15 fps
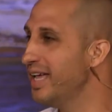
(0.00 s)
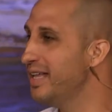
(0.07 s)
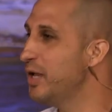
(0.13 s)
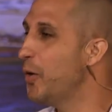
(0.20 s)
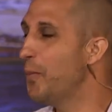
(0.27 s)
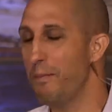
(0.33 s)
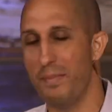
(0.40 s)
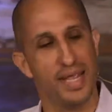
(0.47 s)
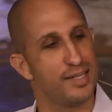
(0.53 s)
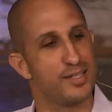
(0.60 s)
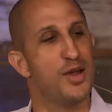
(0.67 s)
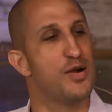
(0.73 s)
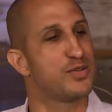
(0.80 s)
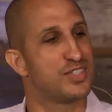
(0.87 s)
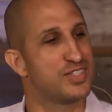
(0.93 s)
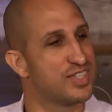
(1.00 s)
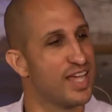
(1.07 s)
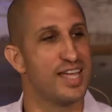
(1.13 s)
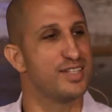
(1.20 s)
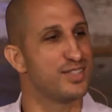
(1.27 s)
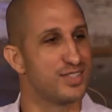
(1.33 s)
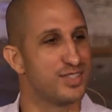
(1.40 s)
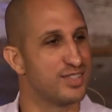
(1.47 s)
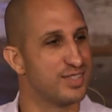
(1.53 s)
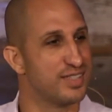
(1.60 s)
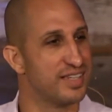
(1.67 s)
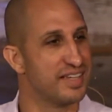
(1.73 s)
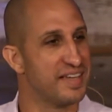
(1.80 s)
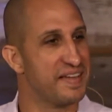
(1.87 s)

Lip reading: and don't make no sense.